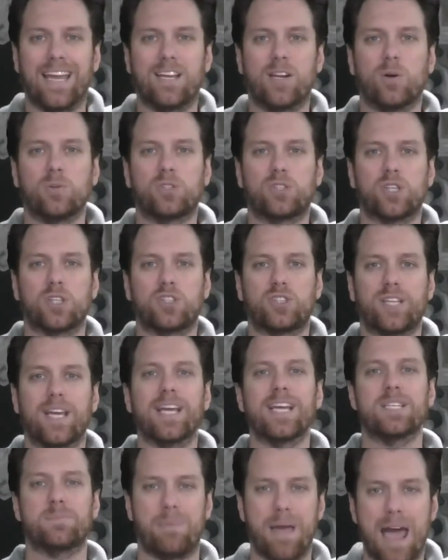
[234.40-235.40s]
no such thing
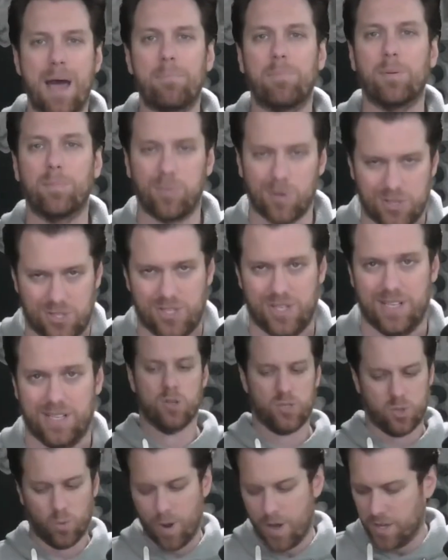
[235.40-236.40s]
as bad publicity.
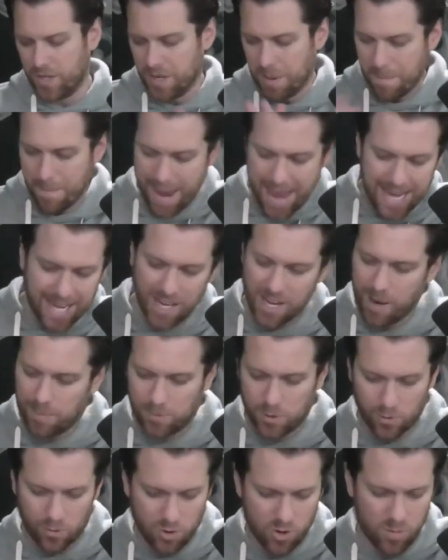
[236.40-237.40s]
So, whether you're making up
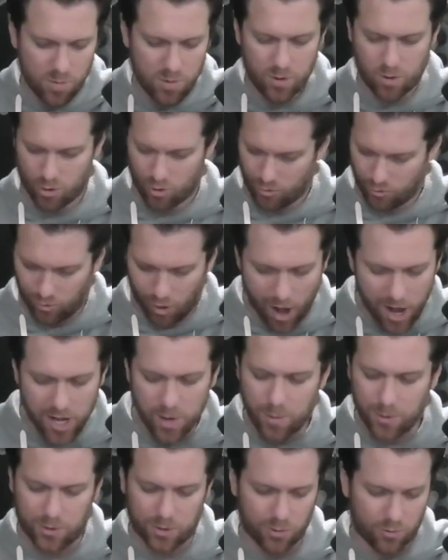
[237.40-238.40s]
the rumor or running
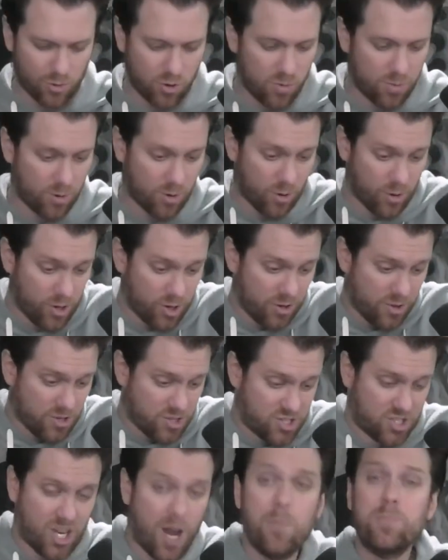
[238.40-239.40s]
with the rumor or you're the
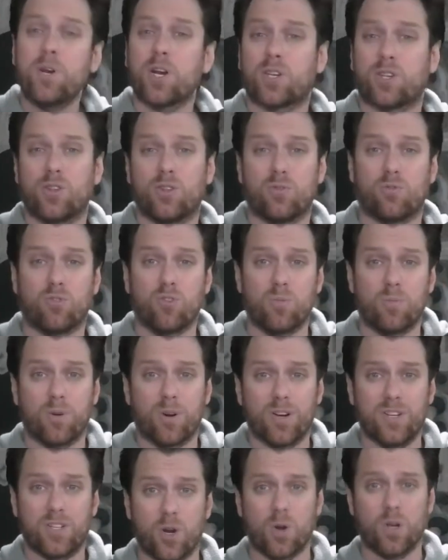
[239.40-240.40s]
subject of the rumor
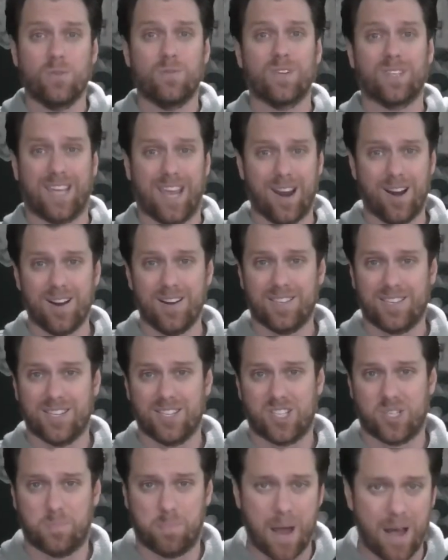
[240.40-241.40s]
and even care to
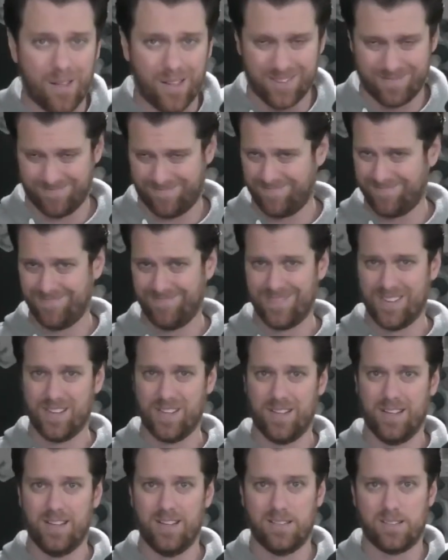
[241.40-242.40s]
dispel it,
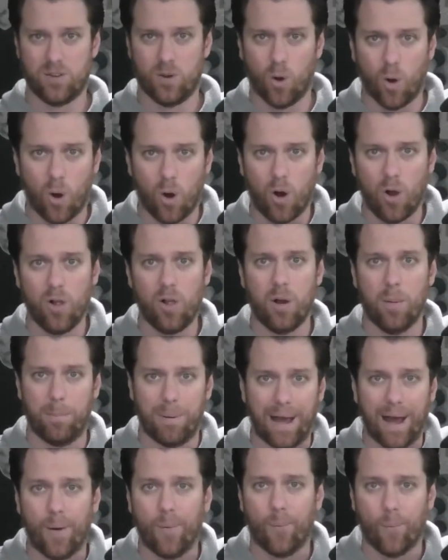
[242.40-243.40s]
it's all
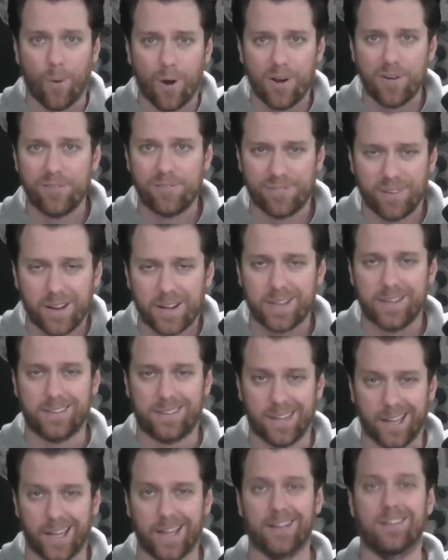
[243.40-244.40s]
about one fucking
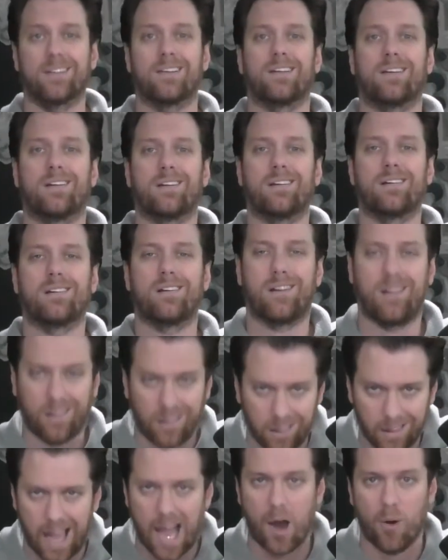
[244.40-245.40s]
thing
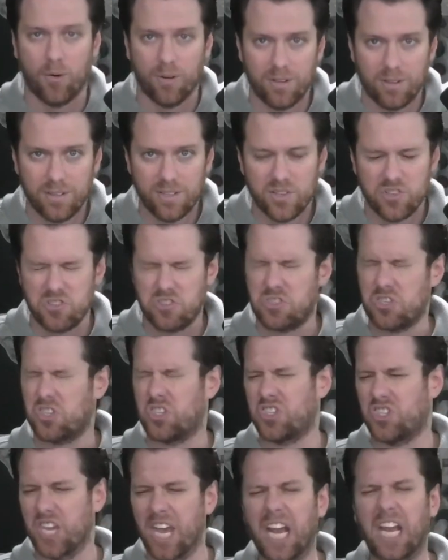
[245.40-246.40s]
clout.
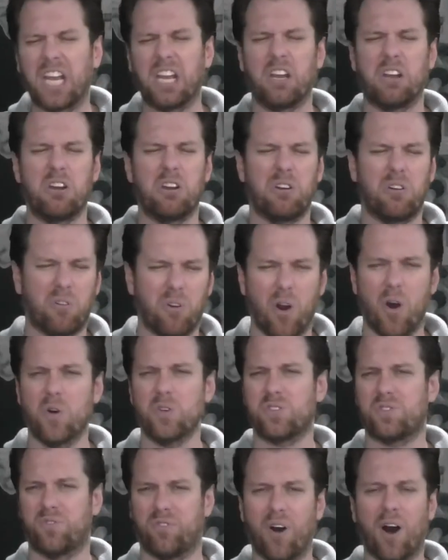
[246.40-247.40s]
Sick,
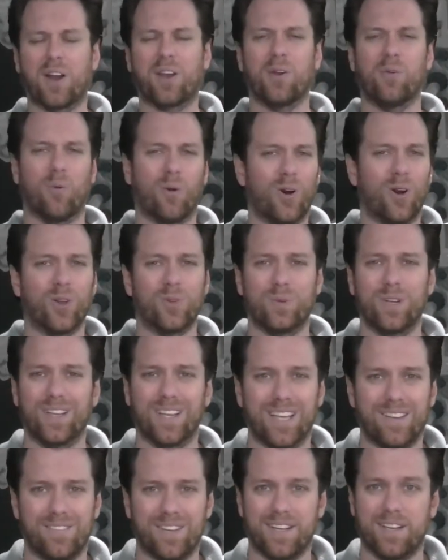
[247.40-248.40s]
gross fucking world we
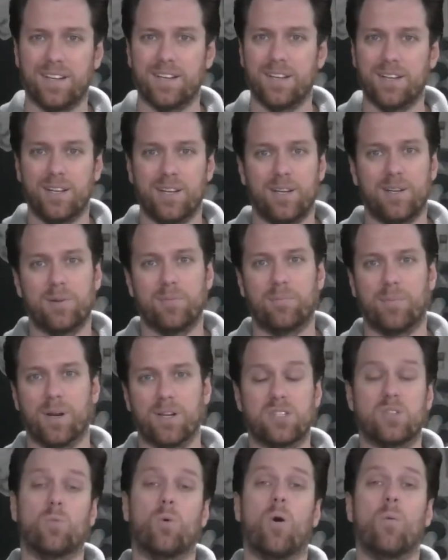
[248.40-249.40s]
live in, but
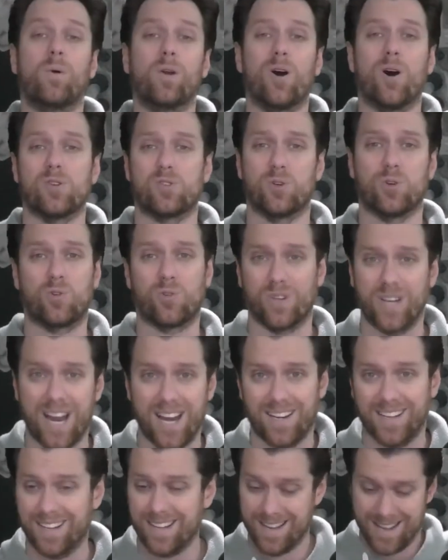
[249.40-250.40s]
it's the one we also
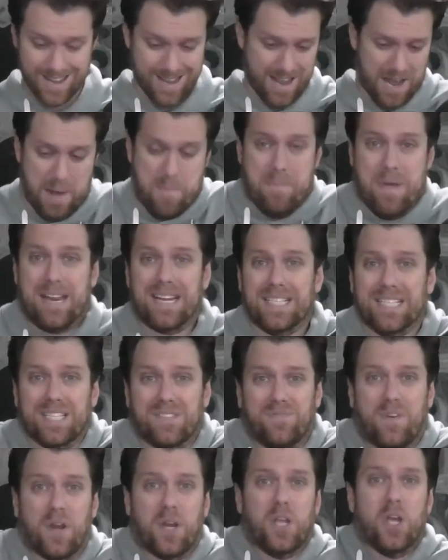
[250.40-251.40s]
created. I'm making this
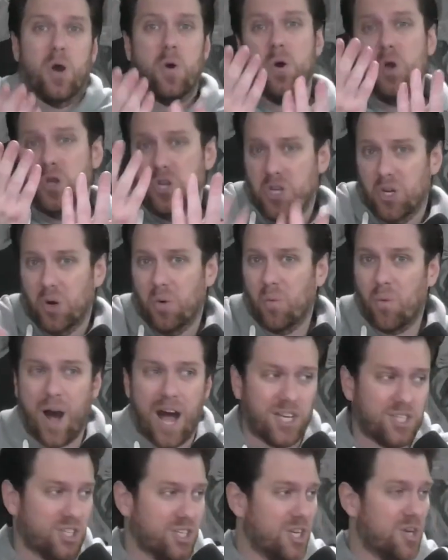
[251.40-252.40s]
video, you're
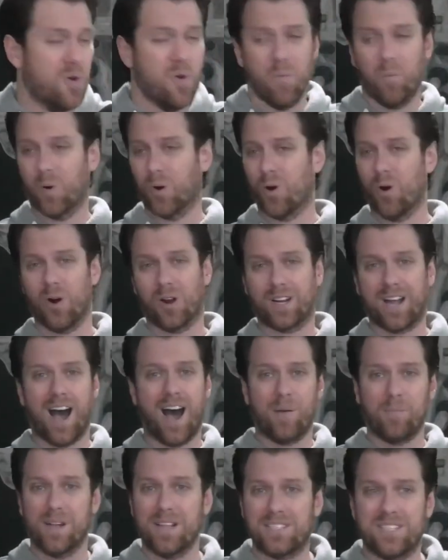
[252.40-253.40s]
watching it, we're all
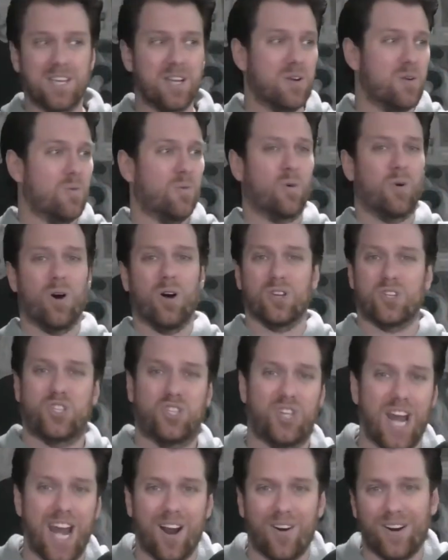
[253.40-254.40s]
commenting, we're all
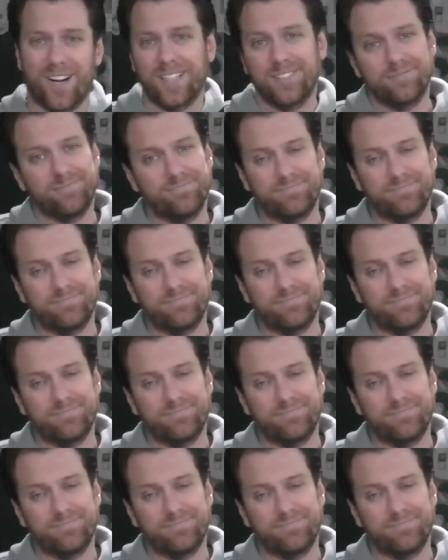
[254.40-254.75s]
sharing.